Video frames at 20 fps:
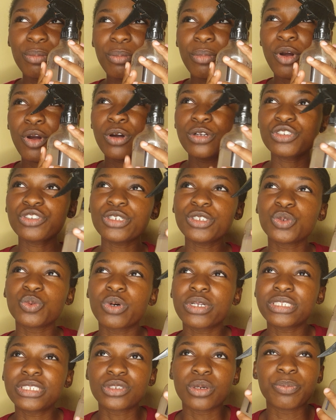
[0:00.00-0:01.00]
contrary to
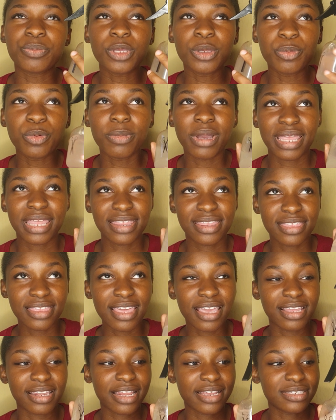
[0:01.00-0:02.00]
what some people might
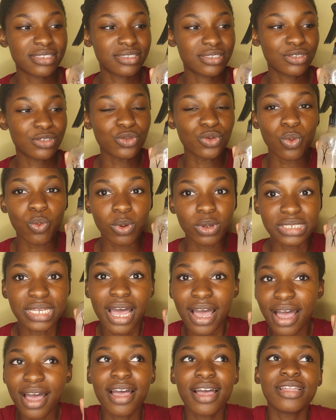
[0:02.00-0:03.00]
think, that
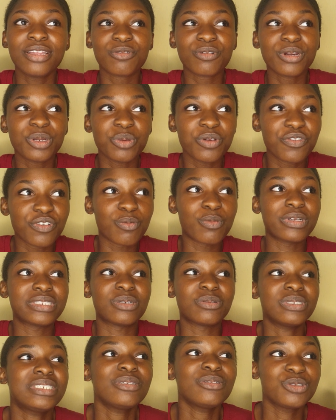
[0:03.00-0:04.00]
water, you run away from water
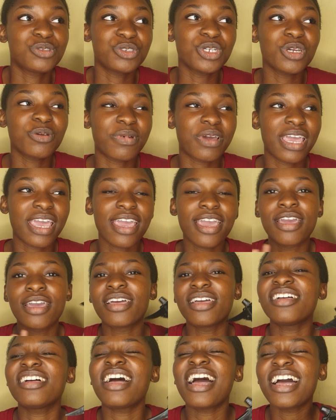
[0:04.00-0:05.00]
will shrink my hair.
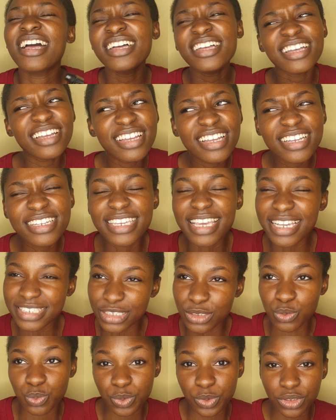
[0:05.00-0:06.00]
Yes,
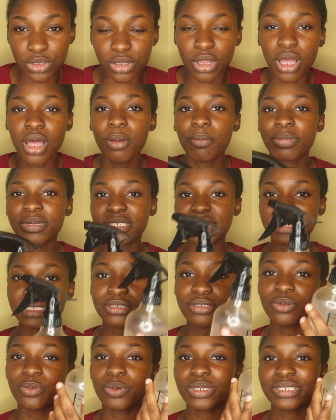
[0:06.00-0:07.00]
it will, but
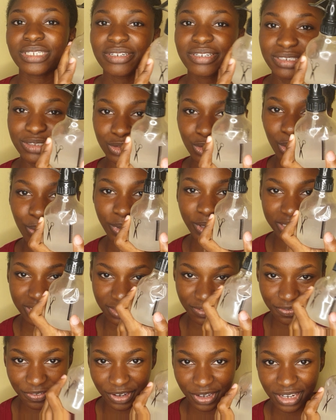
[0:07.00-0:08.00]
still, water is your
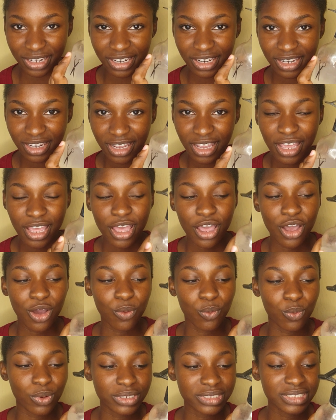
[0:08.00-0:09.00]
best friend.
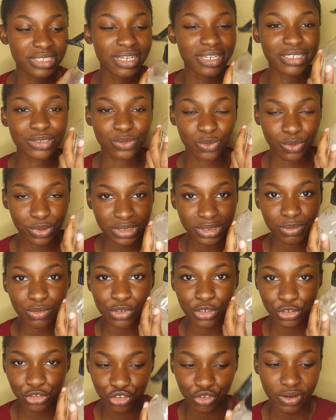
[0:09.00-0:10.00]
Water is what
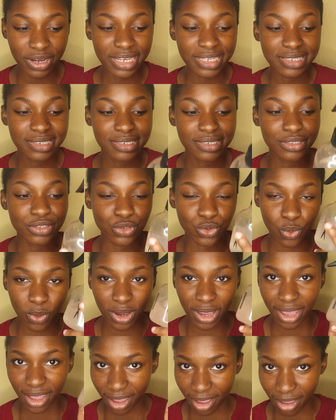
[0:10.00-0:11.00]
moisturizes your
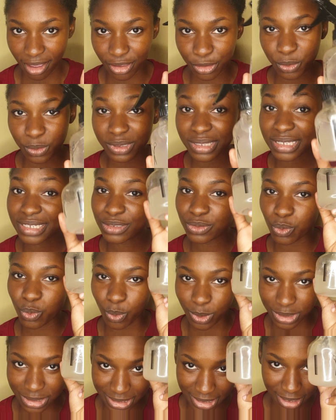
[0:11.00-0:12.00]
hair. You need
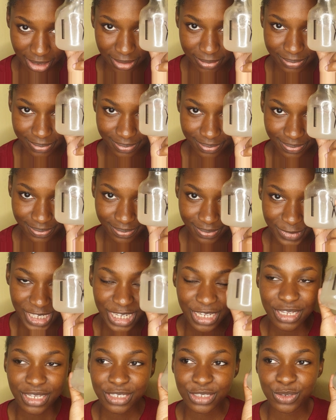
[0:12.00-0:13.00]
water
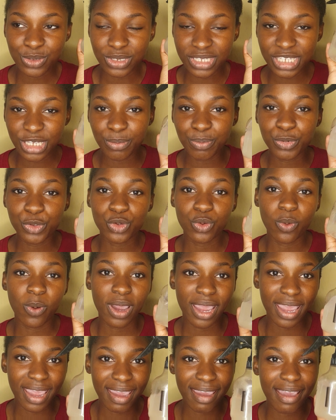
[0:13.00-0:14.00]
to keep your
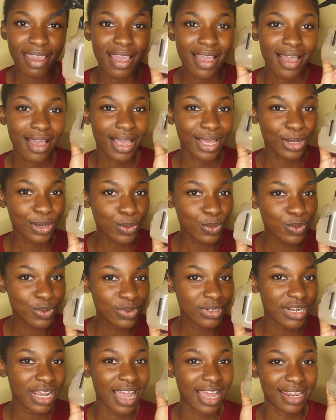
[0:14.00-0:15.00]
hair
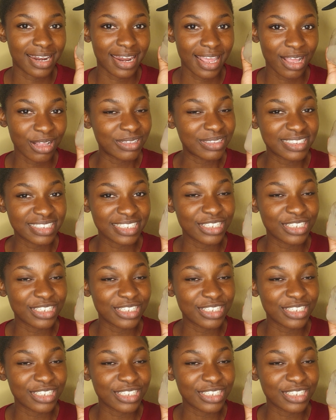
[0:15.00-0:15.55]
good and healthy.